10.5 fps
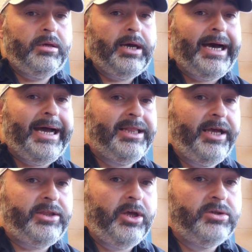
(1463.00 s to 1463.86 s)

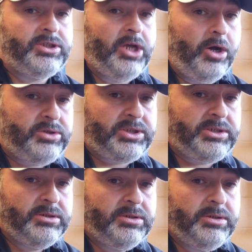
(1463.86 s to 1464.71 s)
highlight those
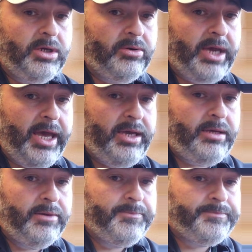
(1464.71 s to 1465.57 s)
notes,
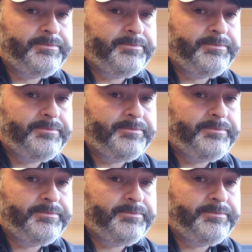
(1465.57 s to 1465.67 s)
okay?